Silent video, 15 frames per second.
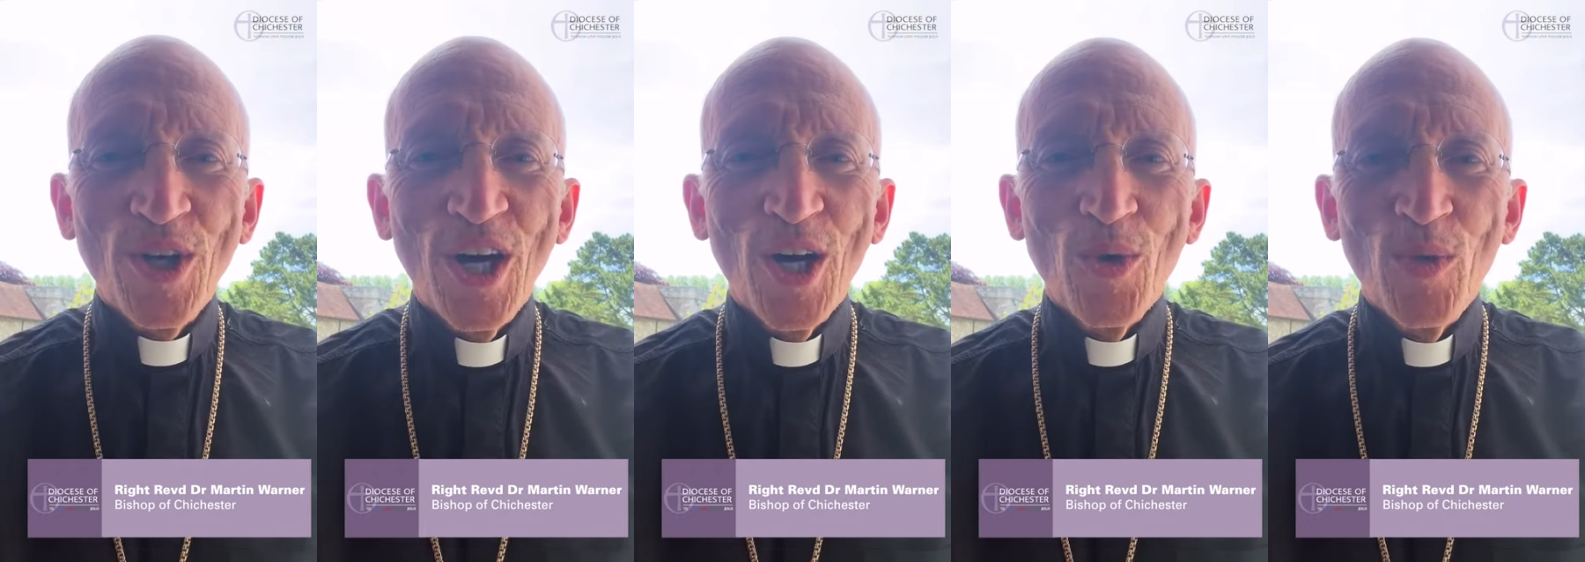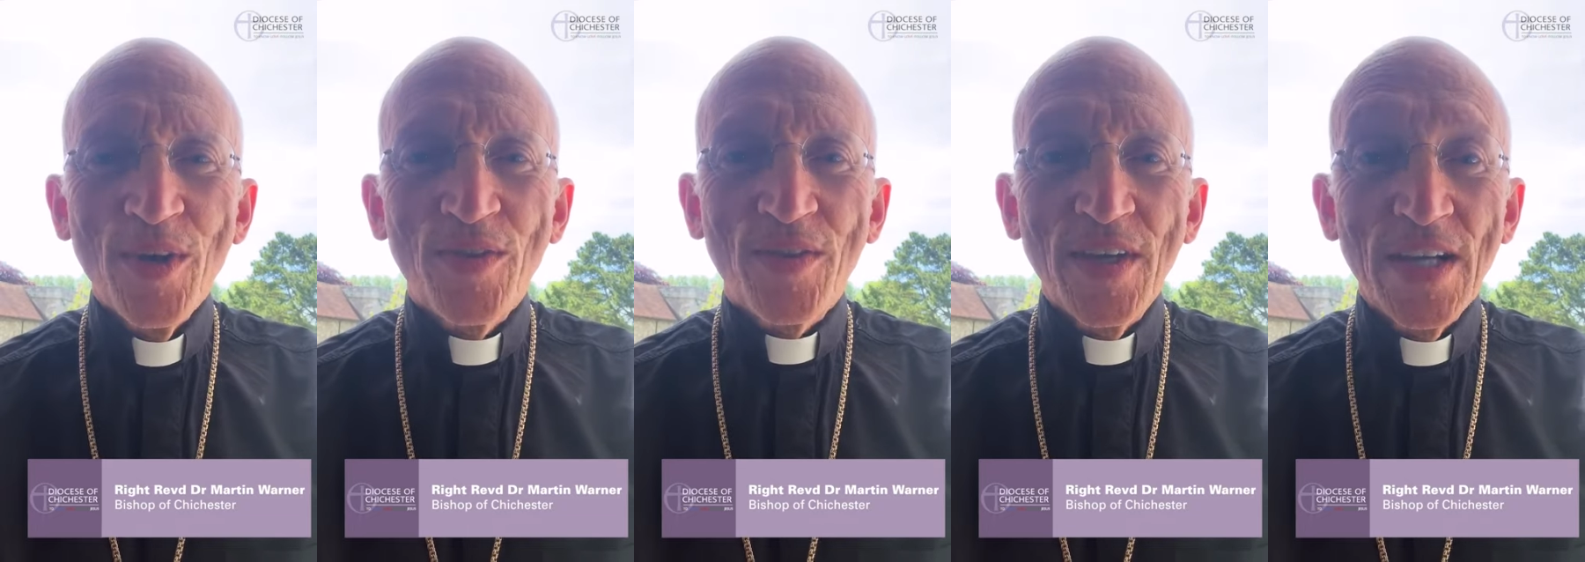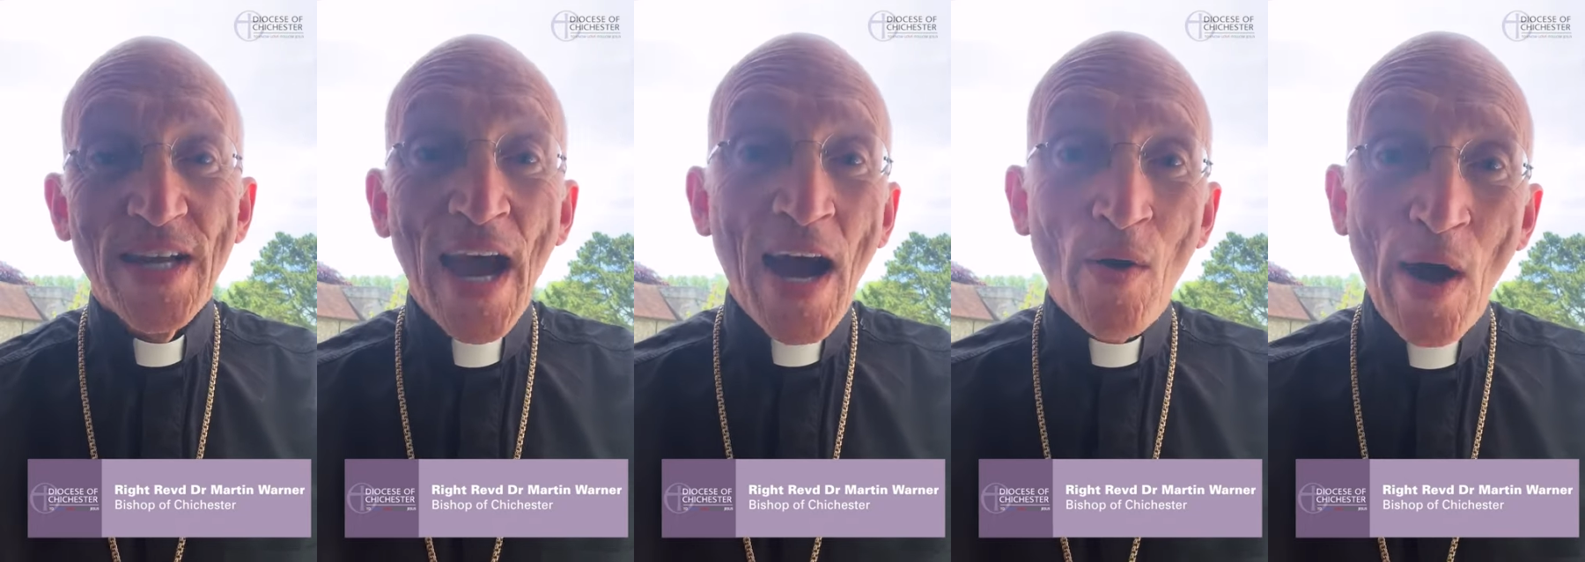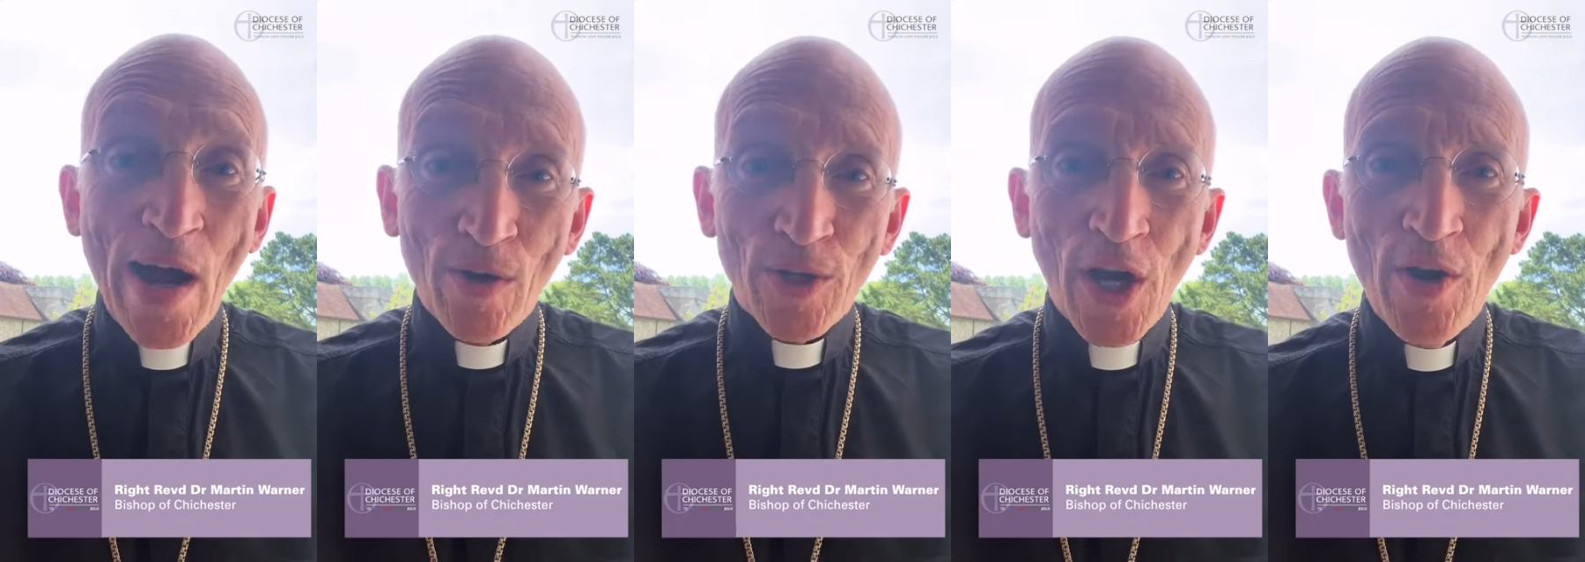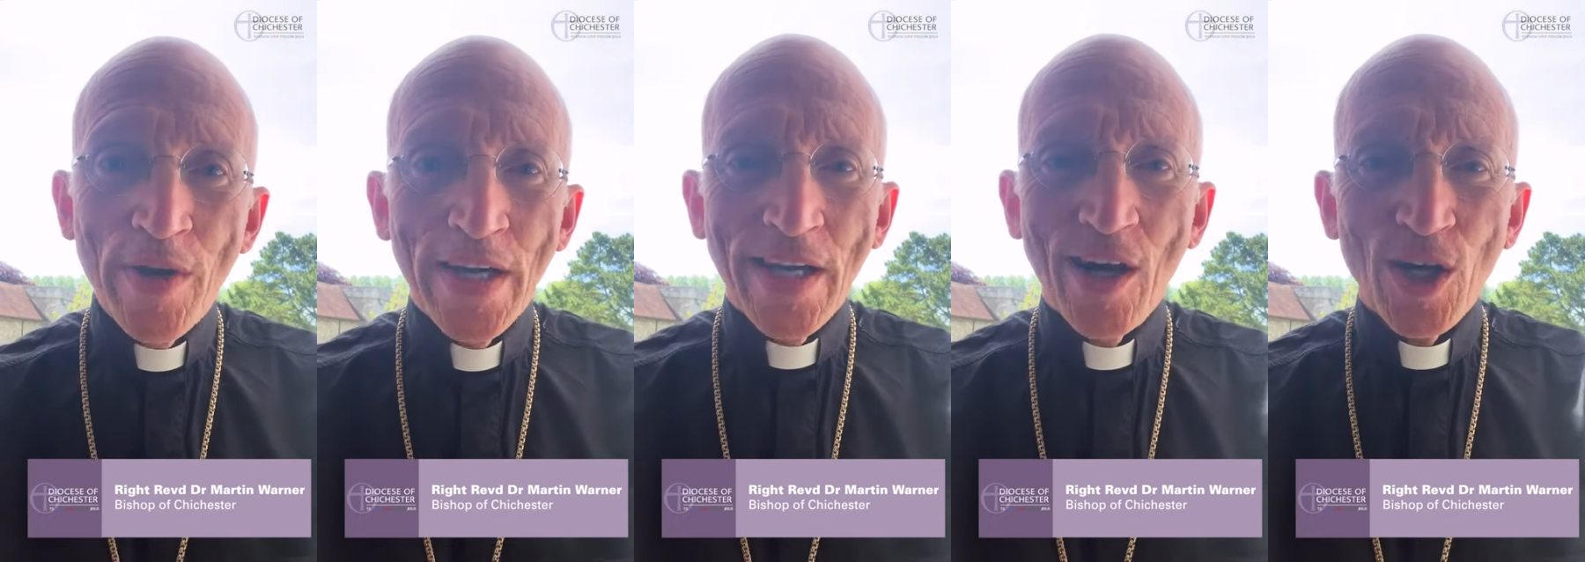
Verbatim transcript: uh, with the now outgoing